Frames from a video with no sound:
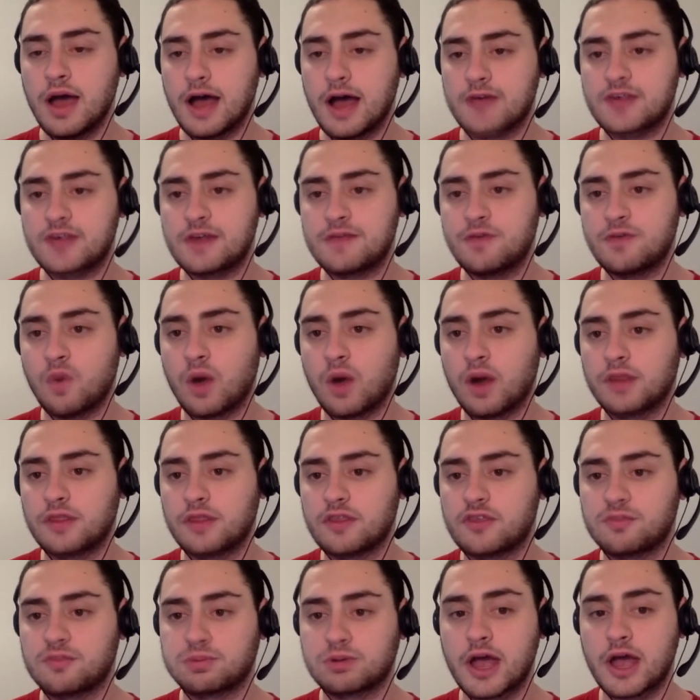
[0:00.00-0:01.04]
I said if you
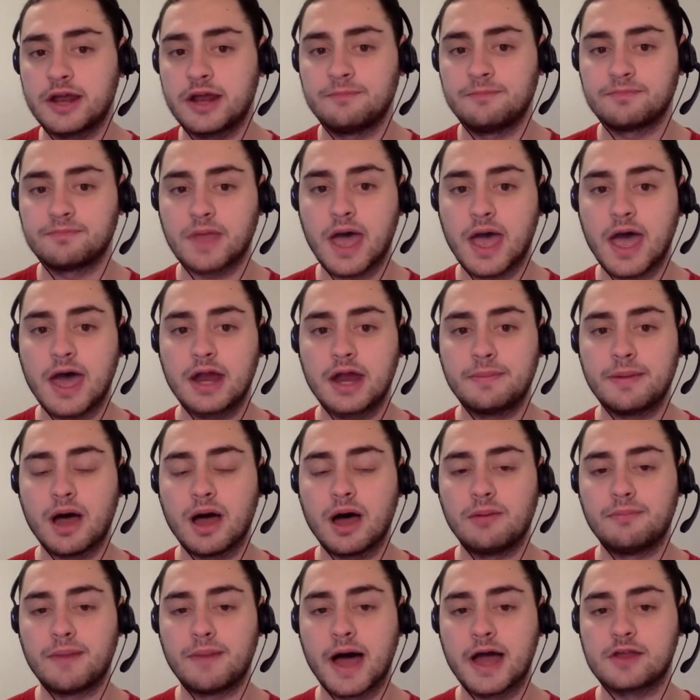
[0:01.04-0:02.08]
wanted the spread at
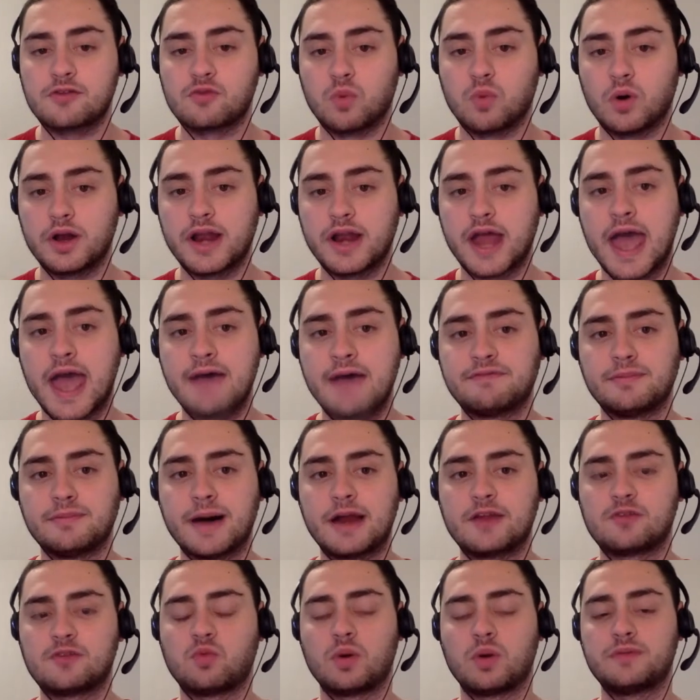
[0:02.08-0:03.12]
about minus 1.5 or
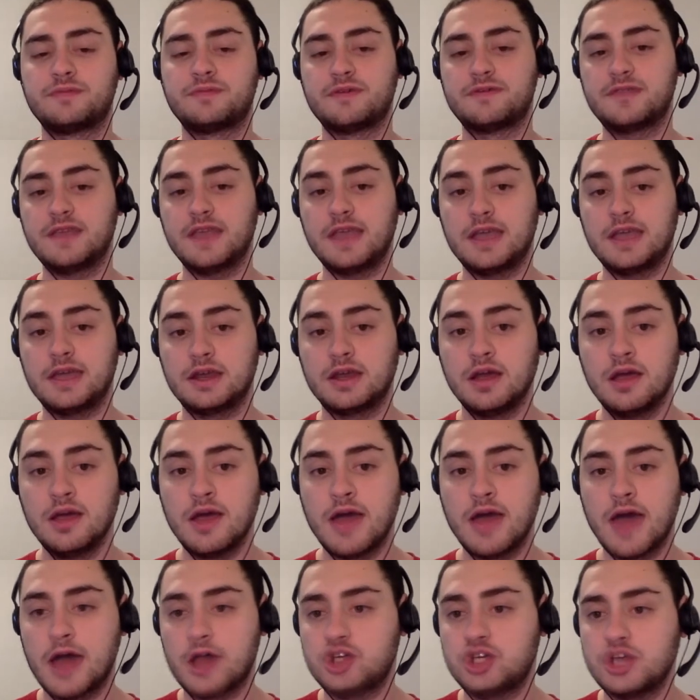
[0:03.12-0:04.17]
minus 115
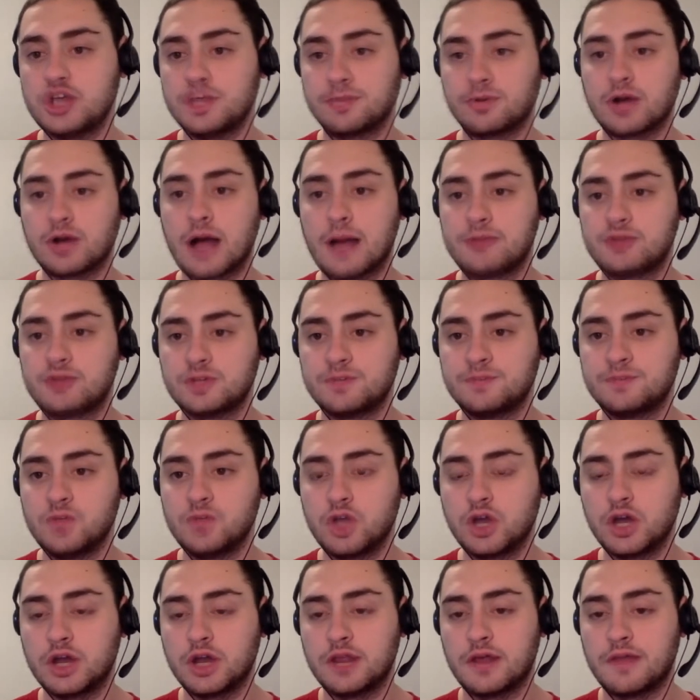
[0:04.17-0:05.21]
at a cheaper option,
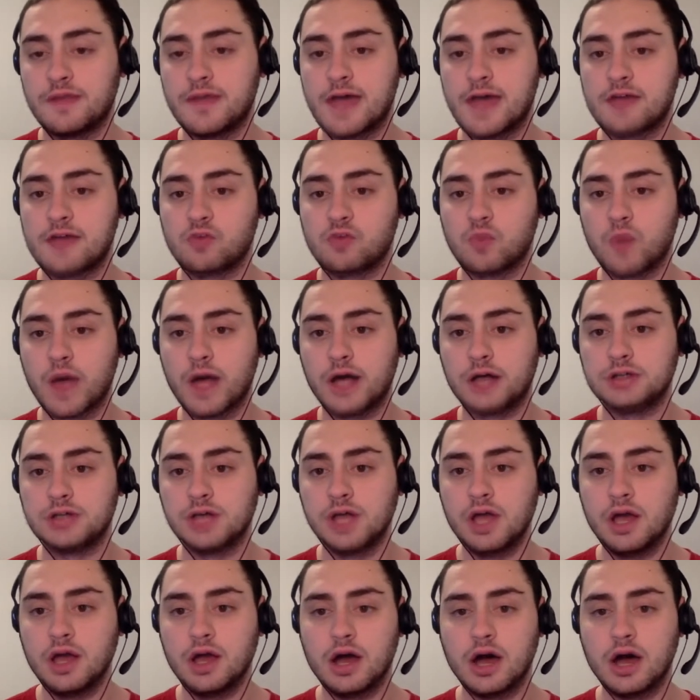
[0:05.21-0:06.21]
you could have done that as well.